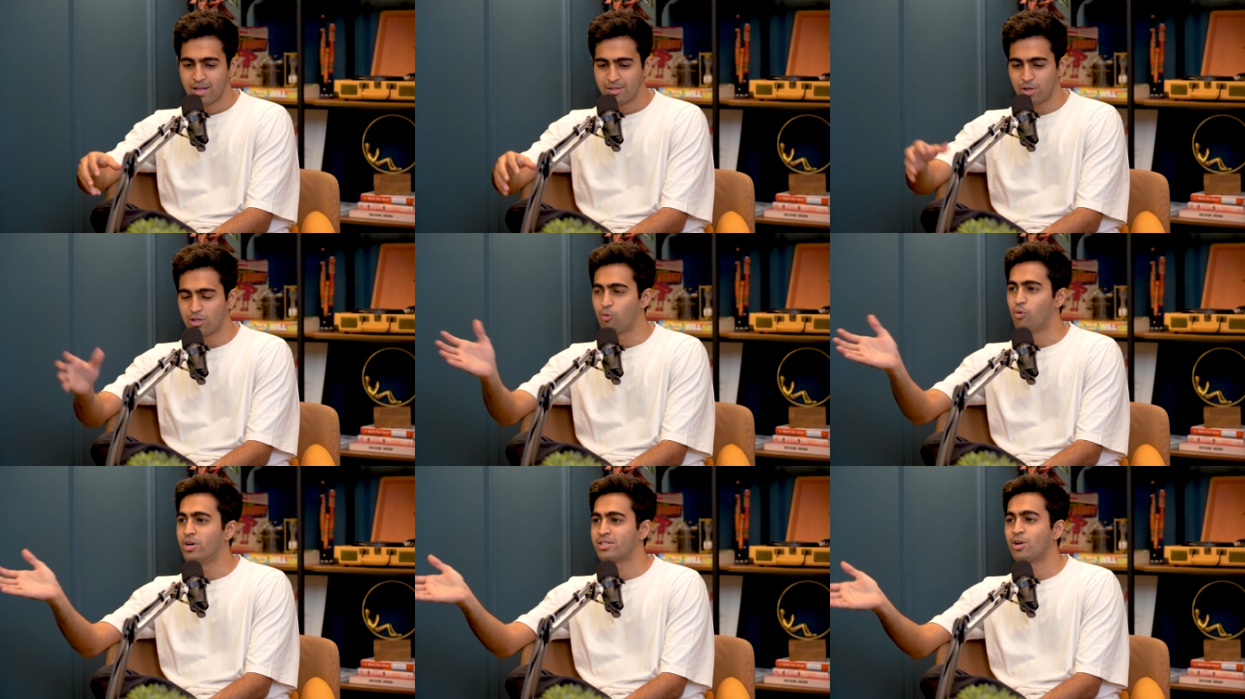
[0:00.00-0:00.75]
it's not the
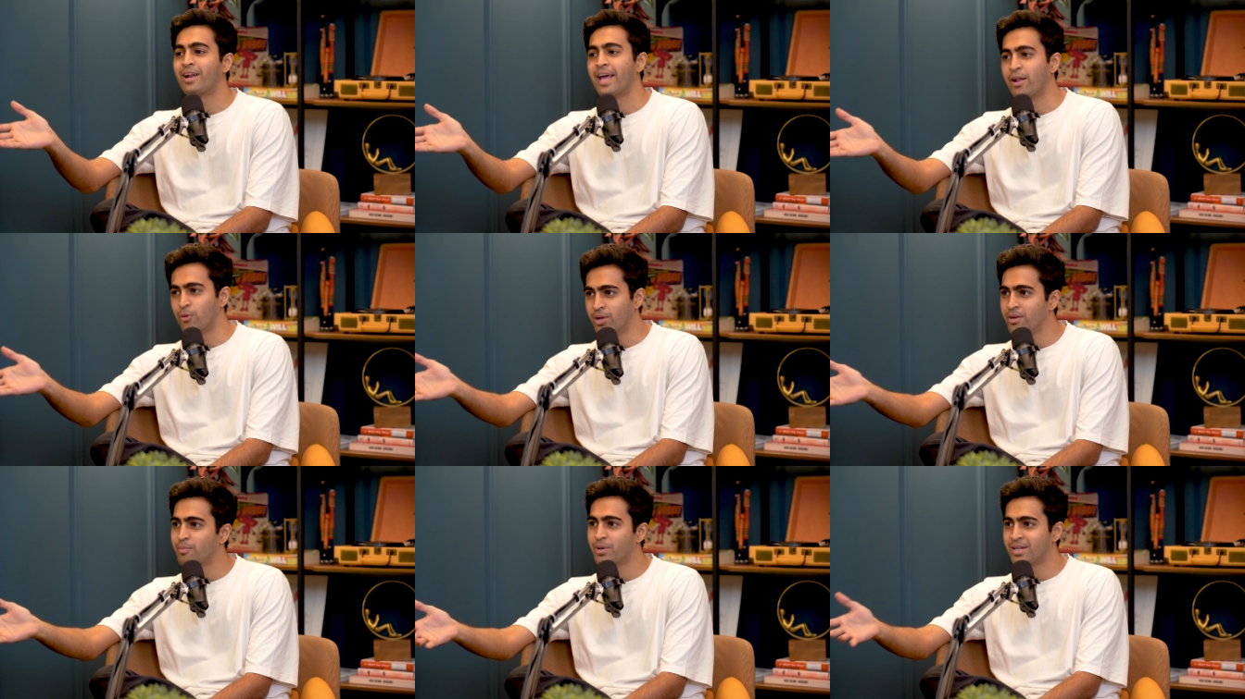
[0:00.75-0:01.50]
worst. It's not
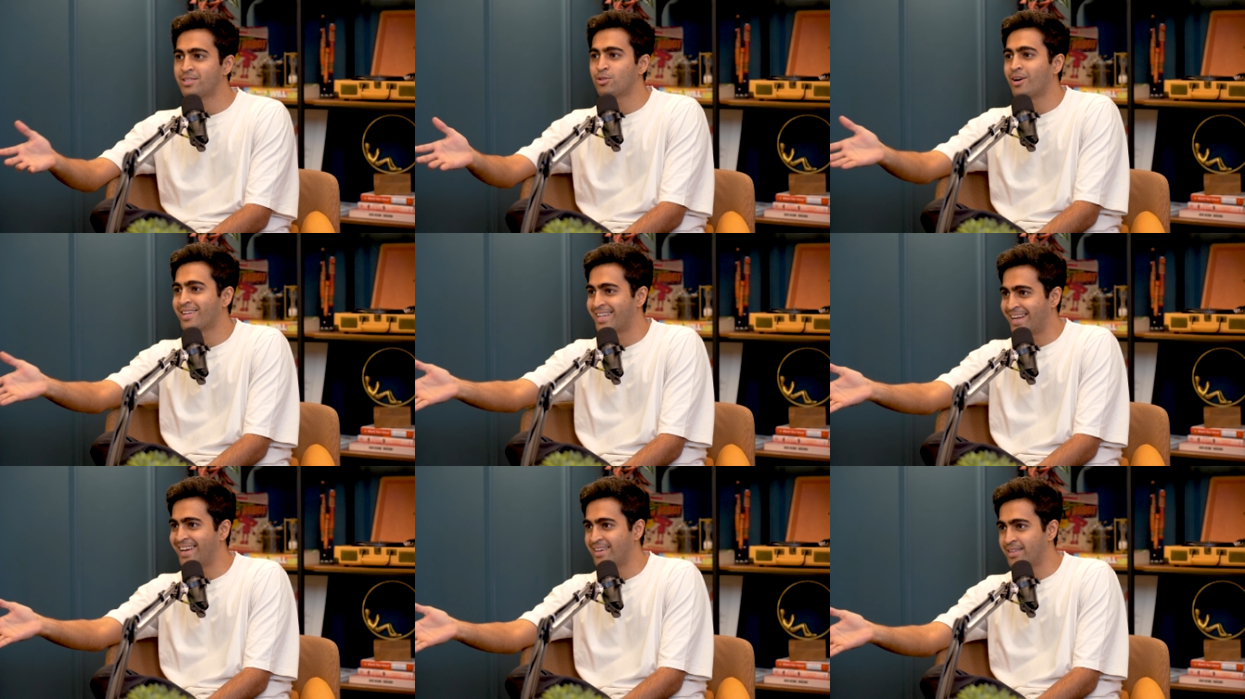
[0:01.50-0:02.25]
heroin, but it's not
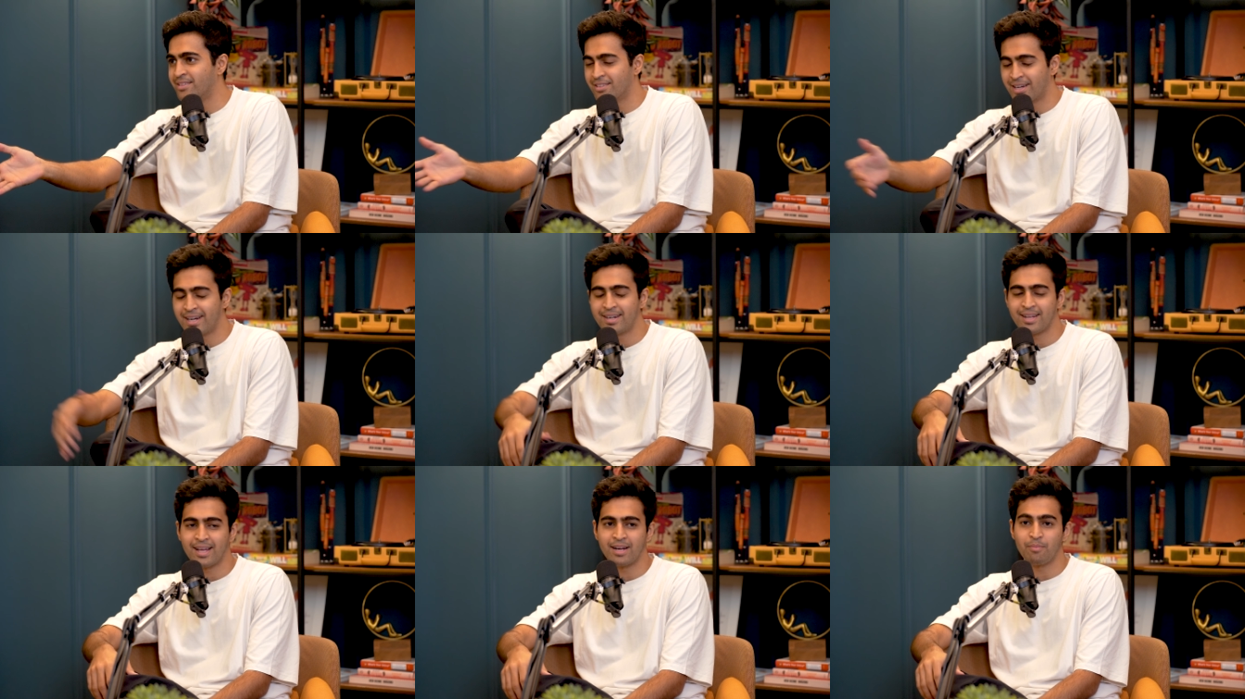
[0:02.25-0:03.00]
great either, yeah.
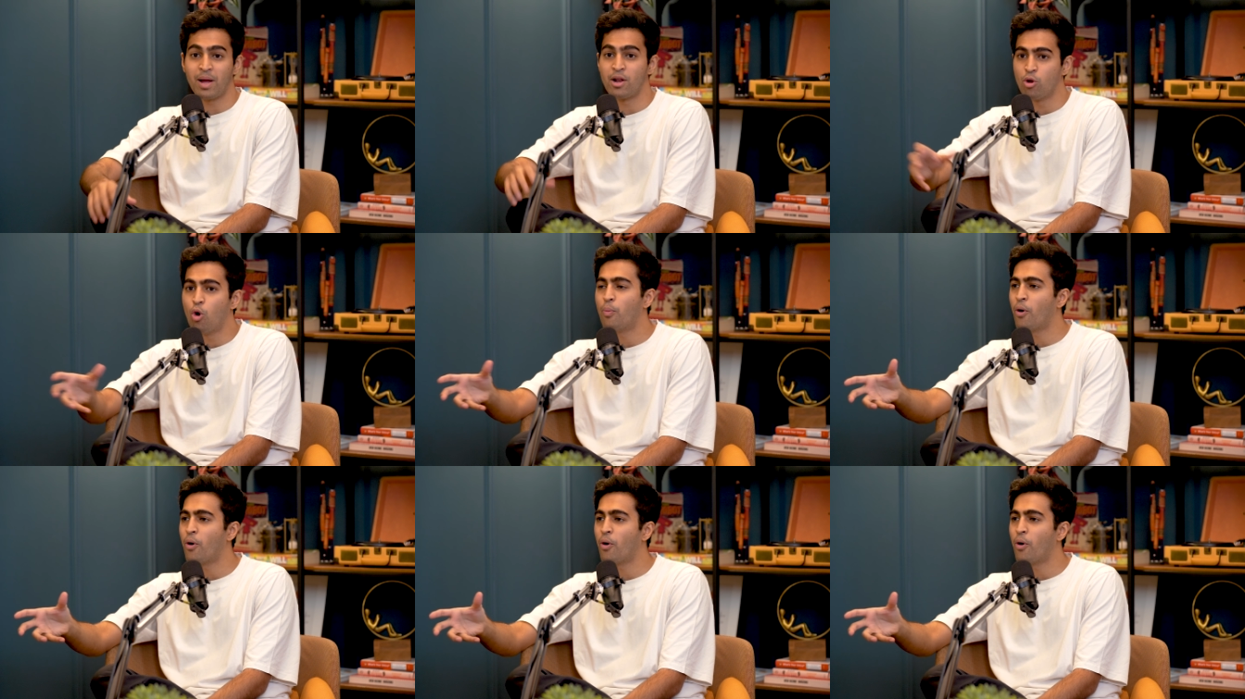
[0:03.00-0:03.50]
right? And in my low